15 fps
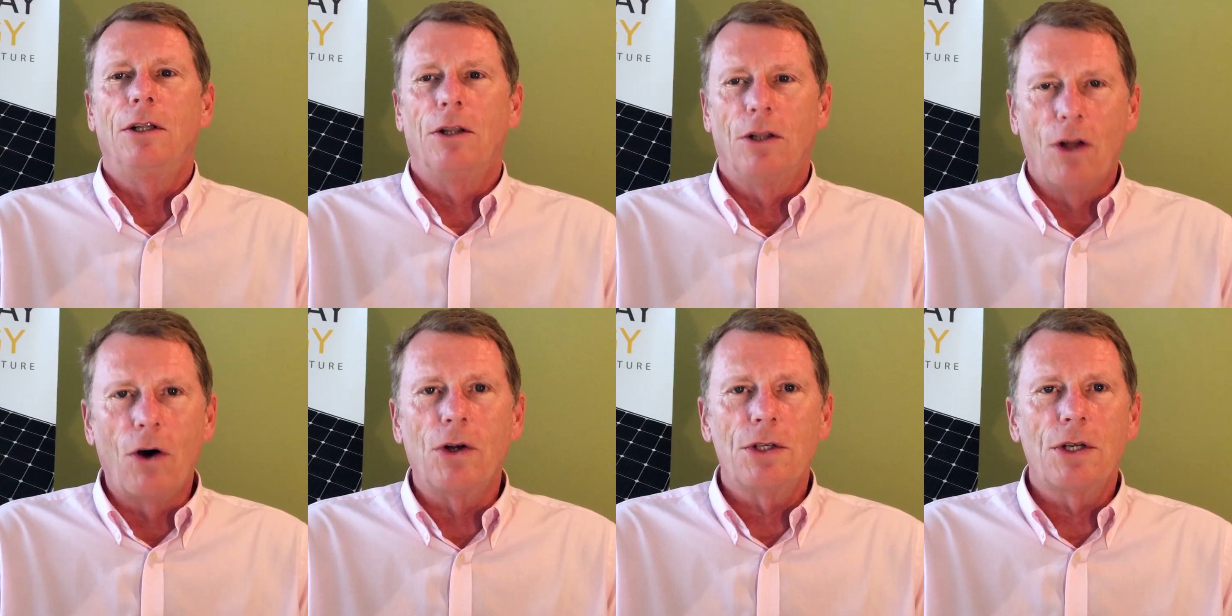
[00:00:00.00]

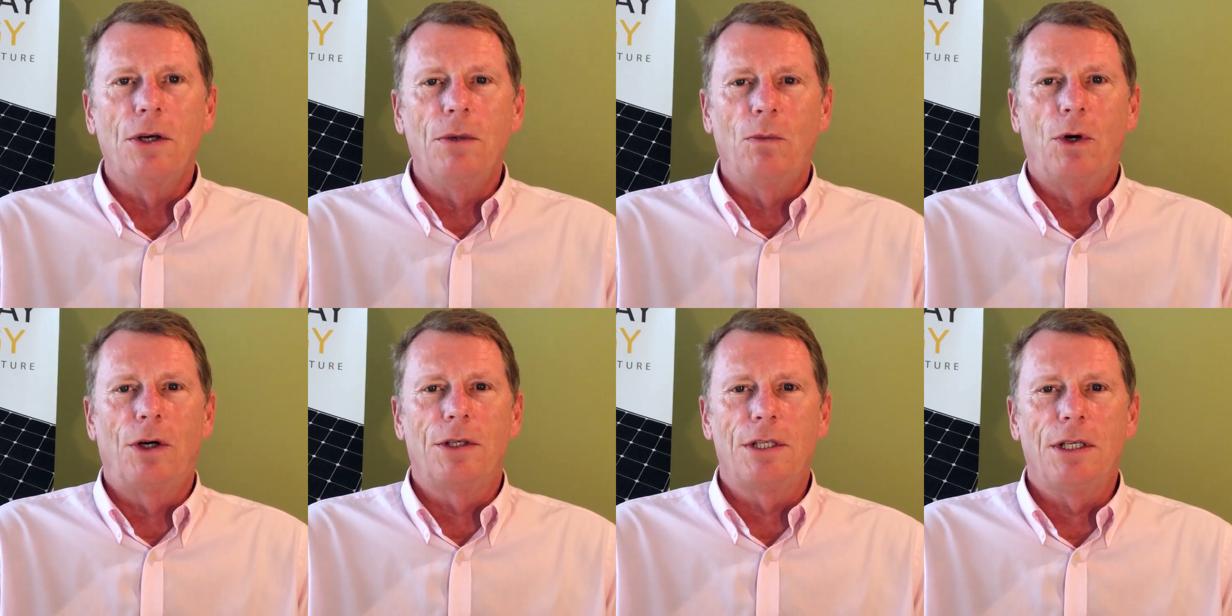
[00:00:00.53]
long-term
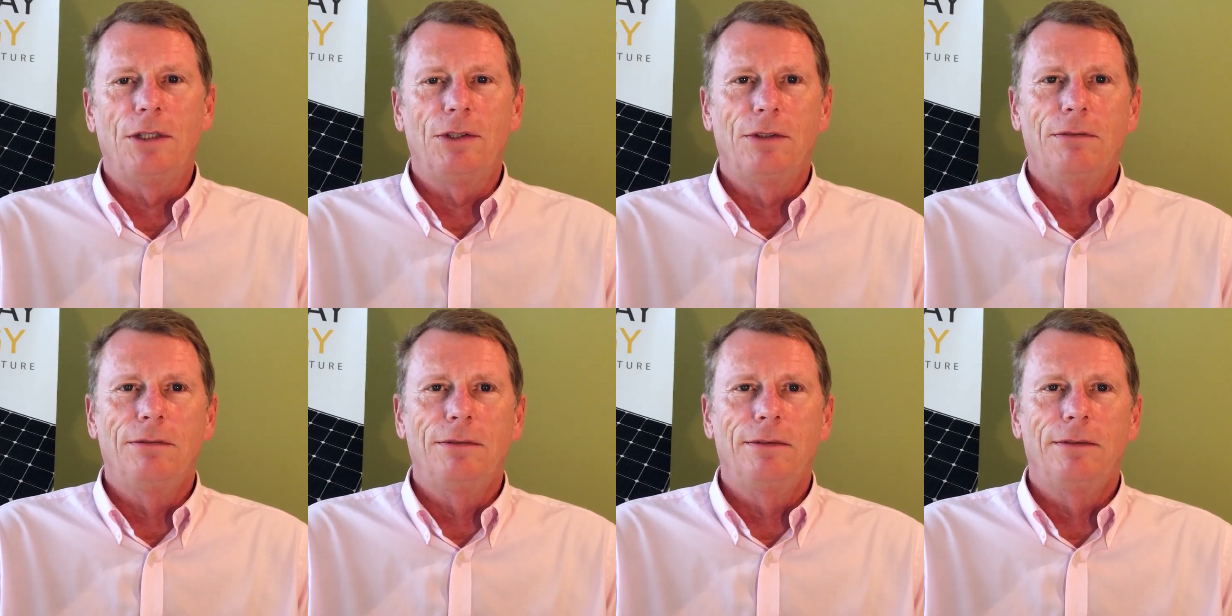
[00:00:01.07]

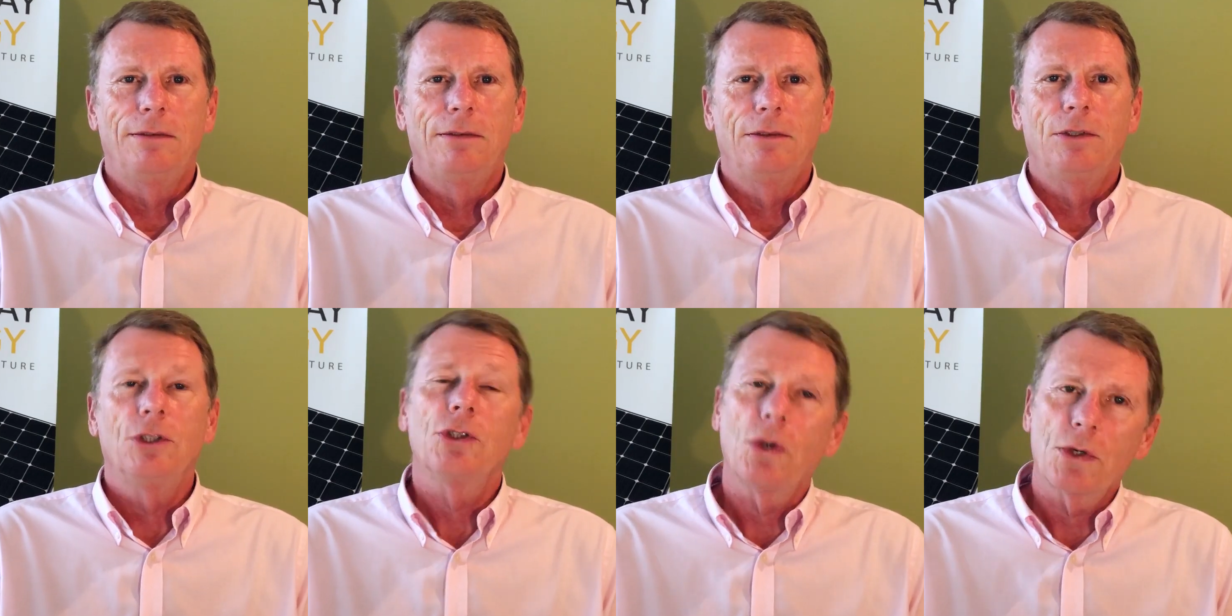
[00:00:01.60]
warranties.
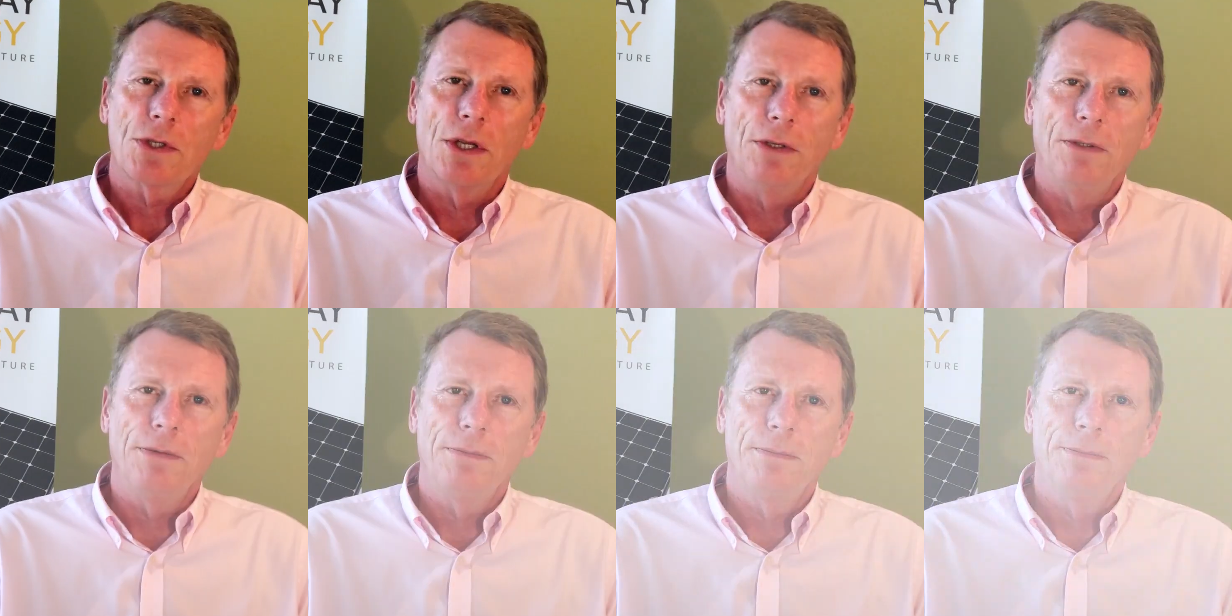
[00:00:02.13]
Talk
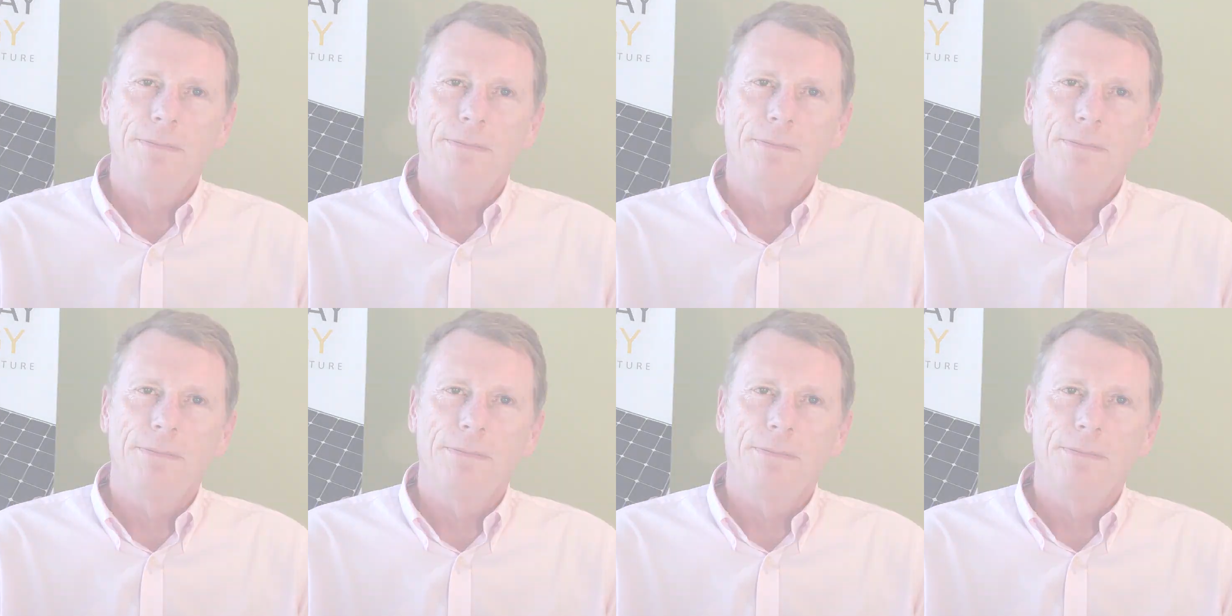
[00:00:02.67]
soon.